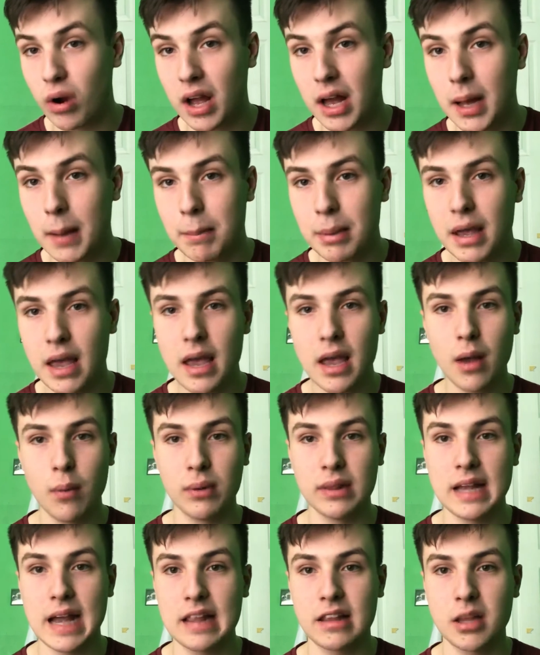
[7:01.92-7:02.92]
Cup,
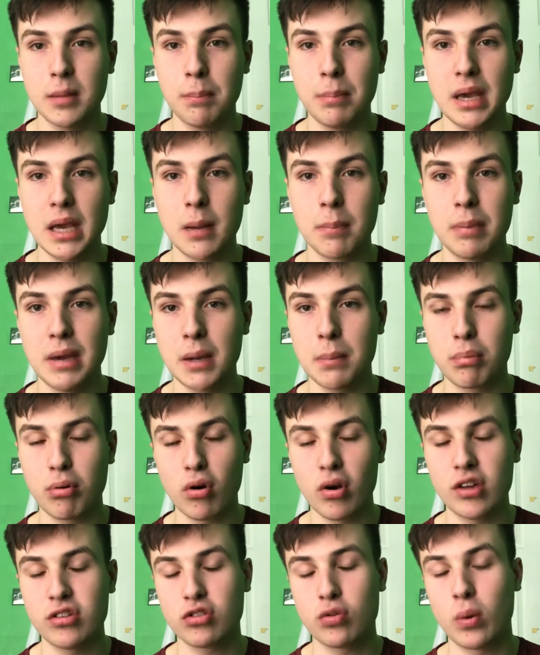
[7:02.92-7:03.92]
when landing the big
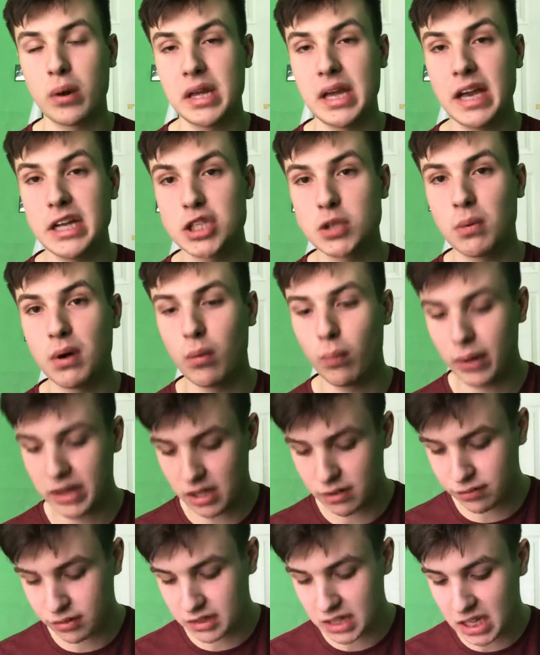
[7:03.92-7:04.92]
price 28 to 1
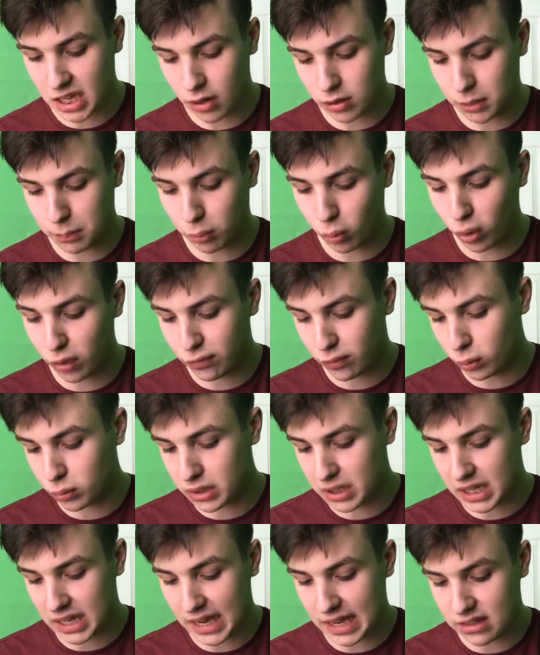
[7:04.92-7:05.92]
winner for Nico de Boinville,
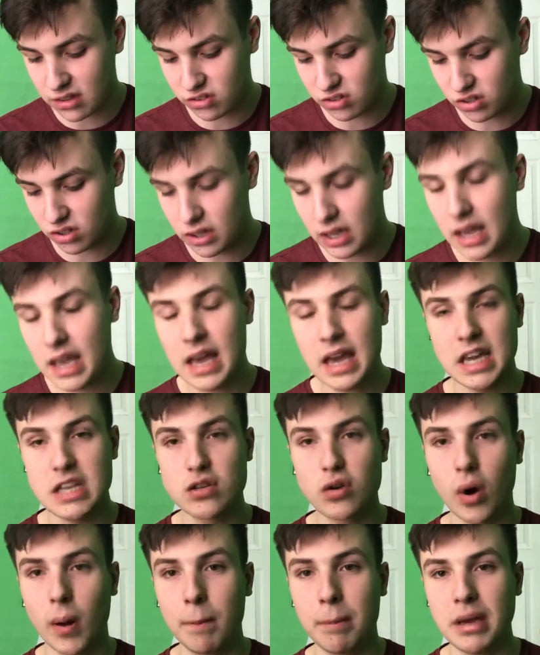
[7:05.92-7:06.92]
Nicky Henderson.
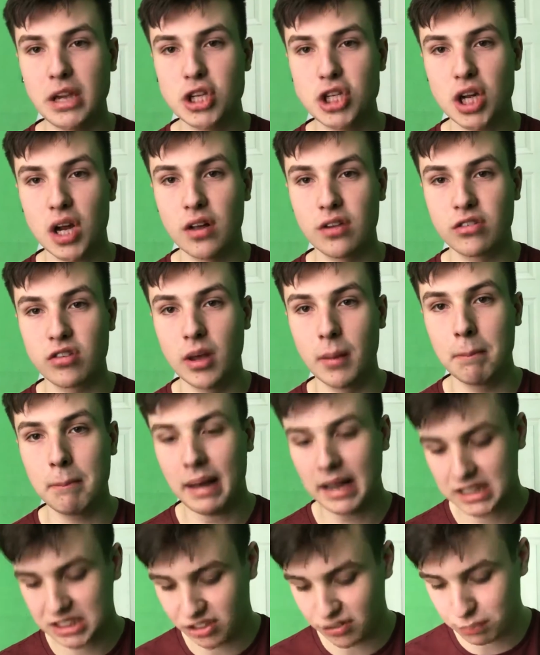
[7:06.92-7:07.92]
He's got a big chance at a
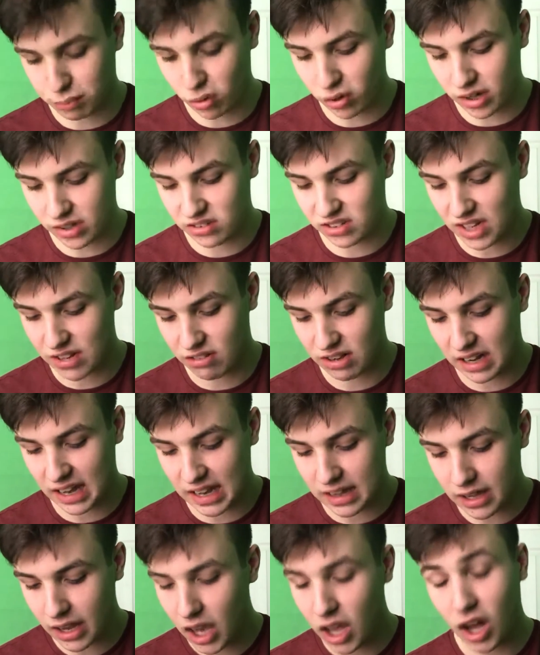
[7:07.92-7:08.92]
massive price here
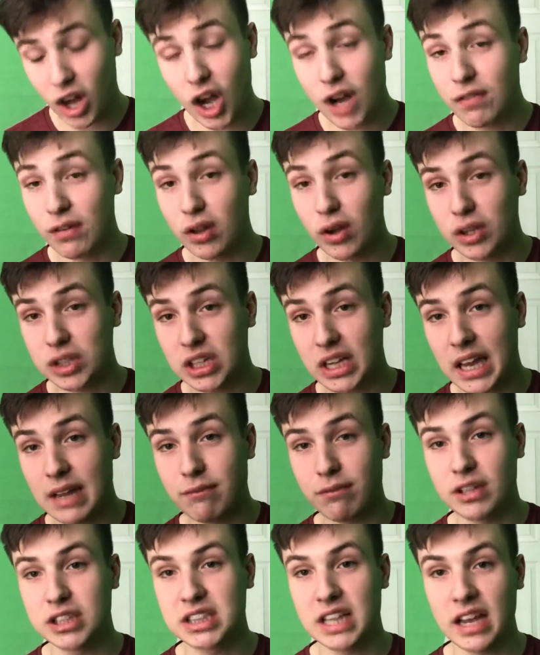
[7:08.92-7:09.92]
again. Overlooked
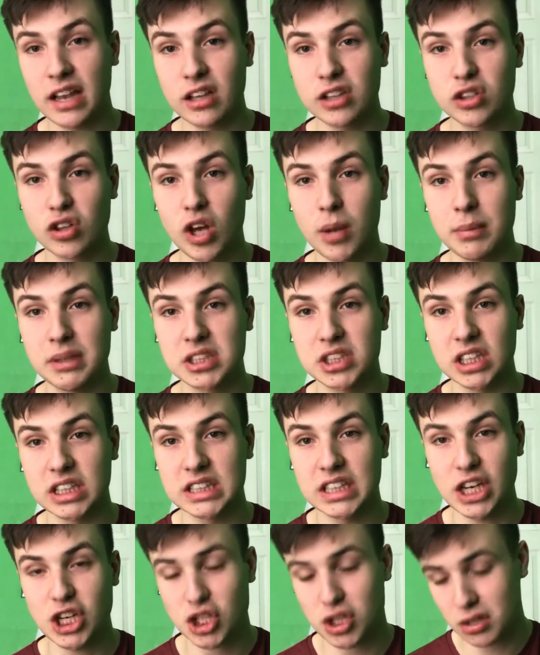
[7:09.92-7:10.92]
again for the second time in
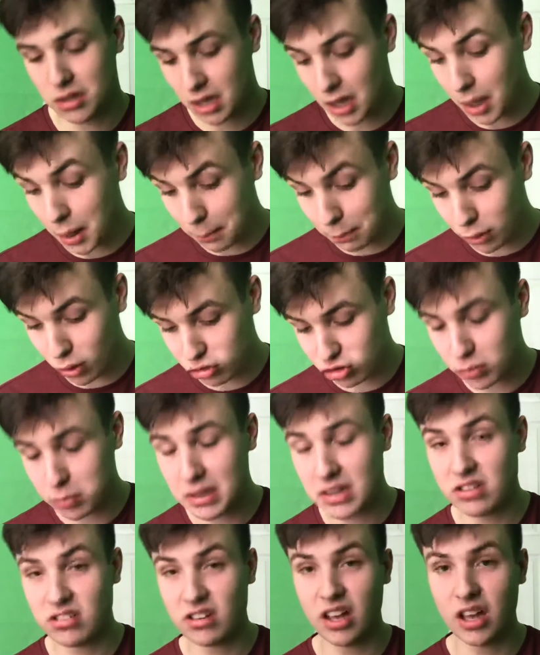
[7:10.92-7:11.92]
succession,
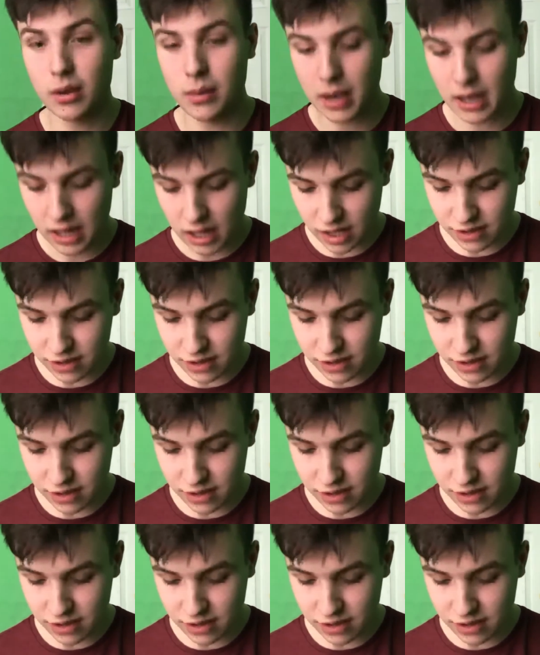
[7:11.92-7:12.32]
possibly so.